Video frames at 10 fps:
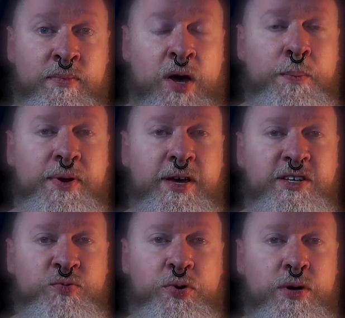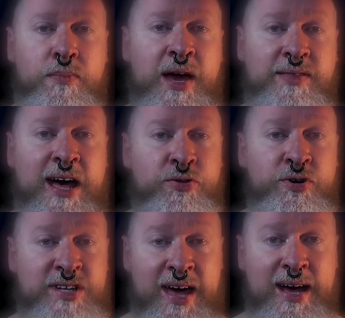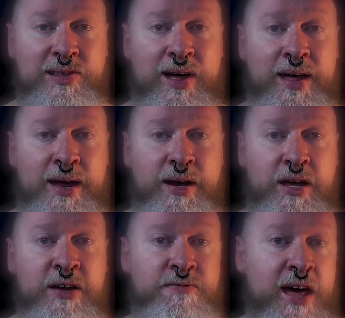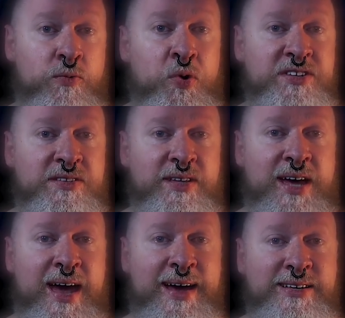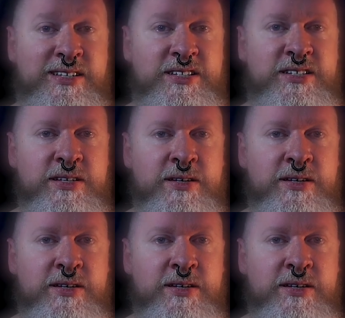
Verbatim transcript: Companies wouldn't make that their tagline if that wasn't the case.